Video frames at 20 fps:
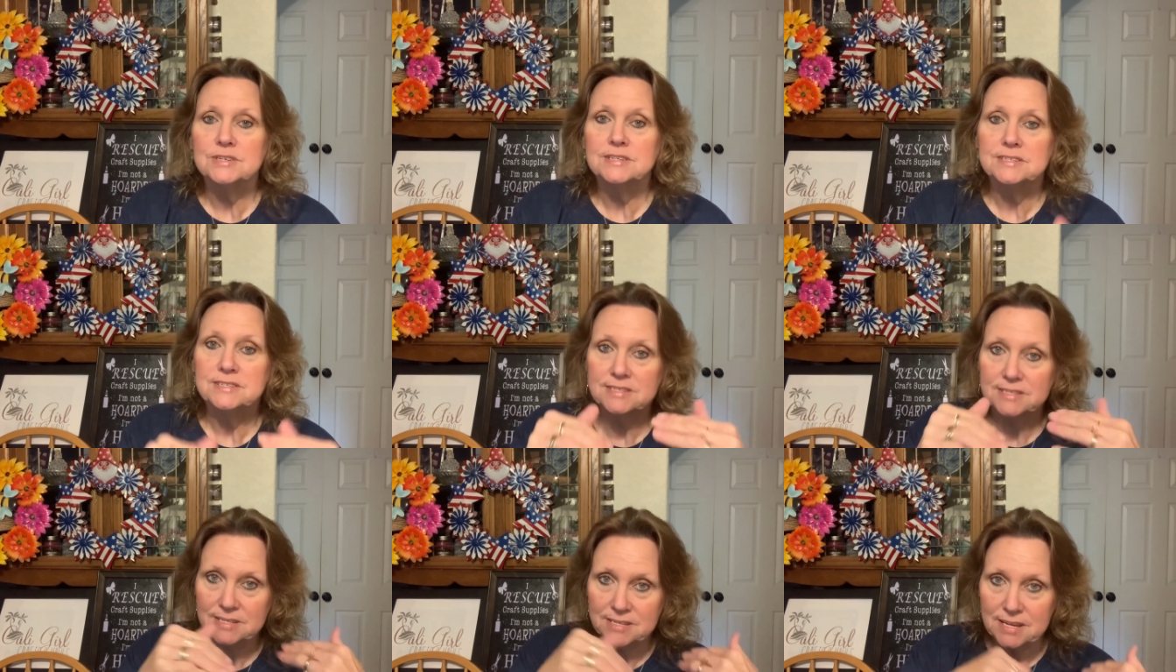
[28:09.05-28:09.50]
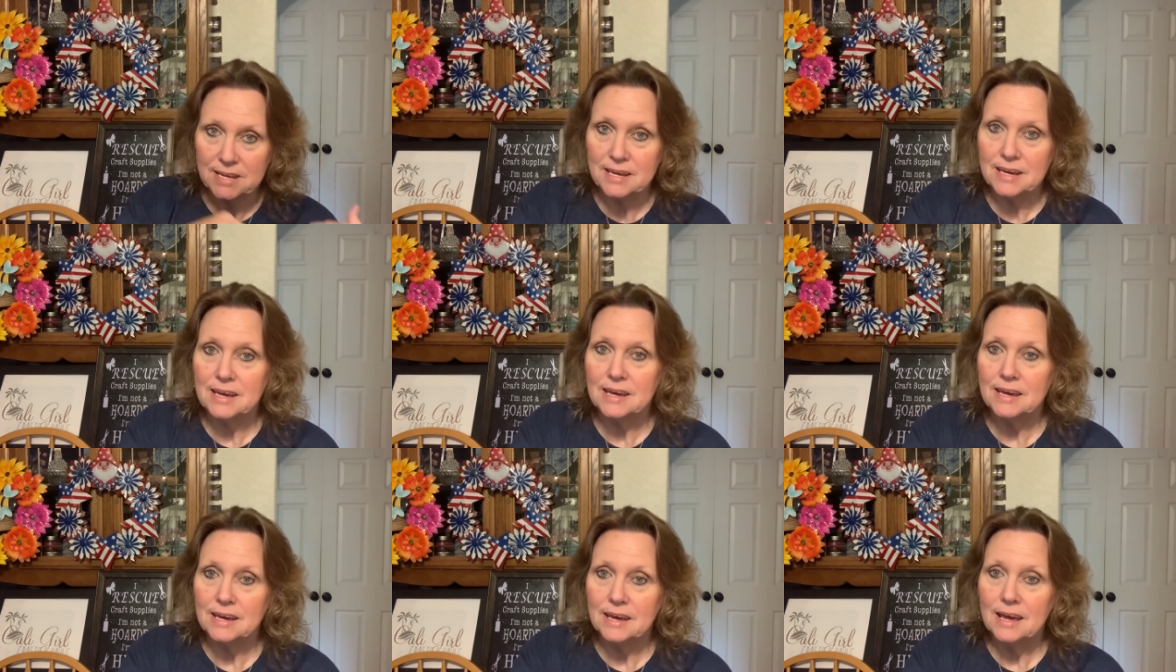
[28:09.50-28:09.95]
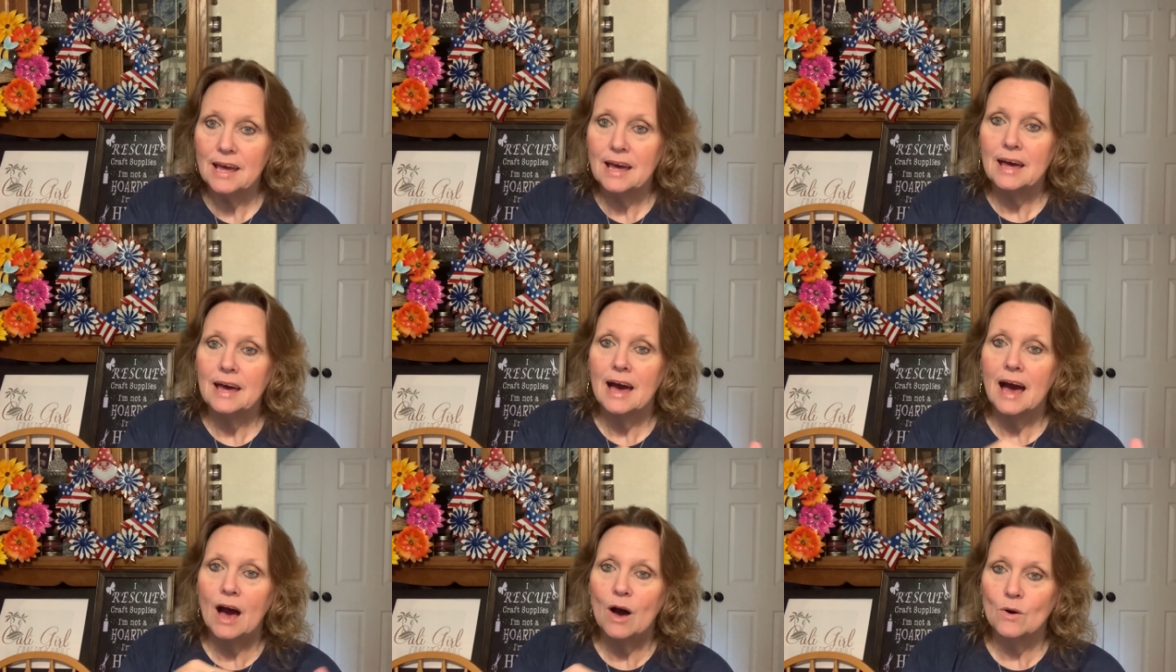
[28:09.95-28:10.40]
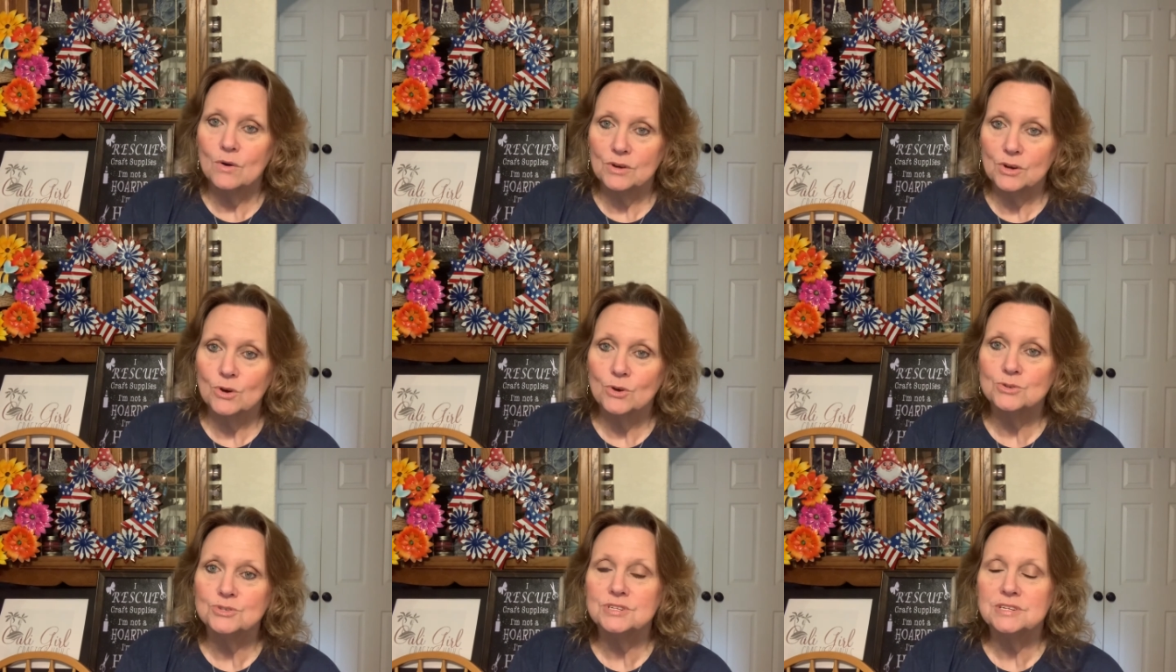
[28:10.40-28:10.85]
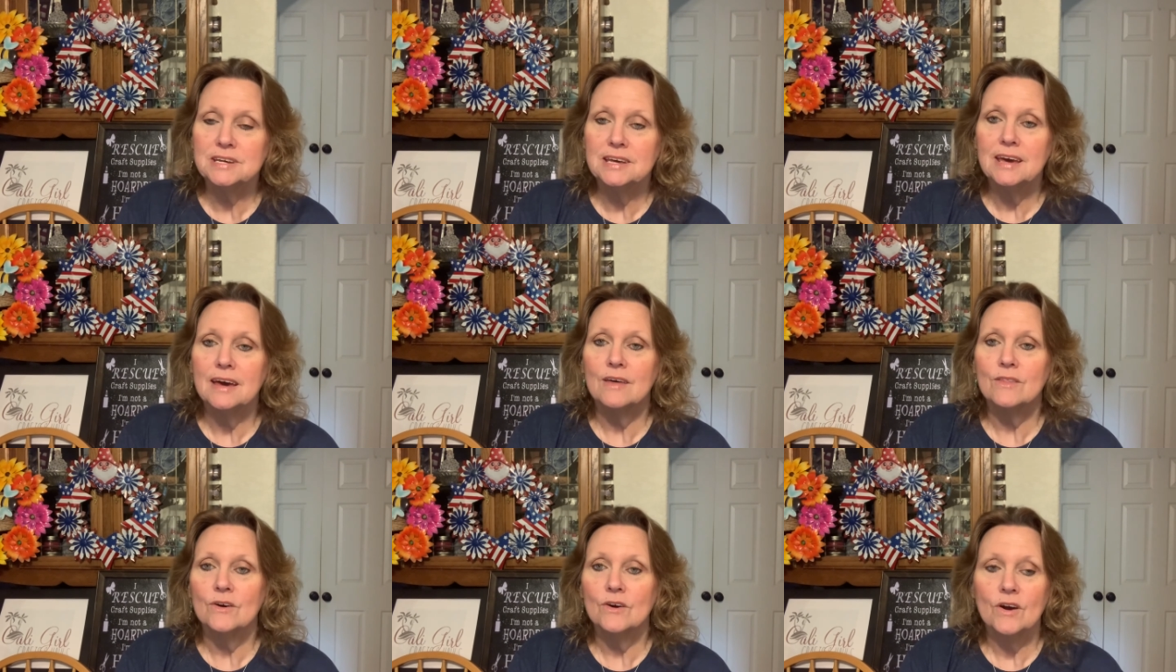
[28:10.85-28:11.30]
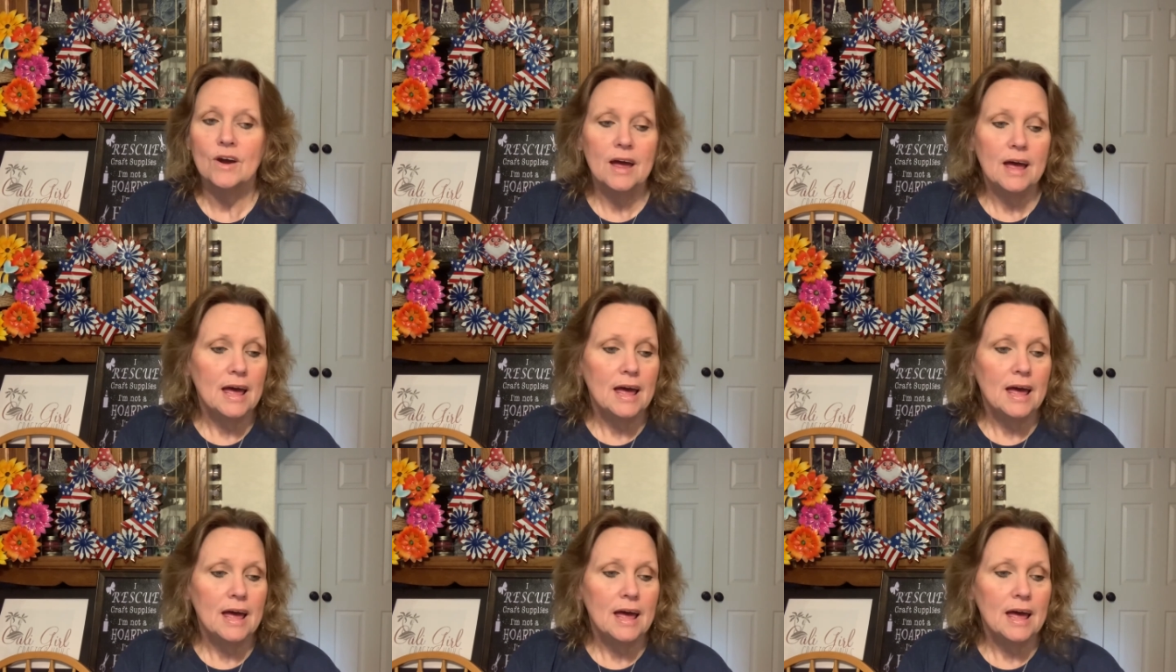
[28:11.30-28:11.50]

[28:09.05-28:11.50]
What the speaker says: see how it goes together.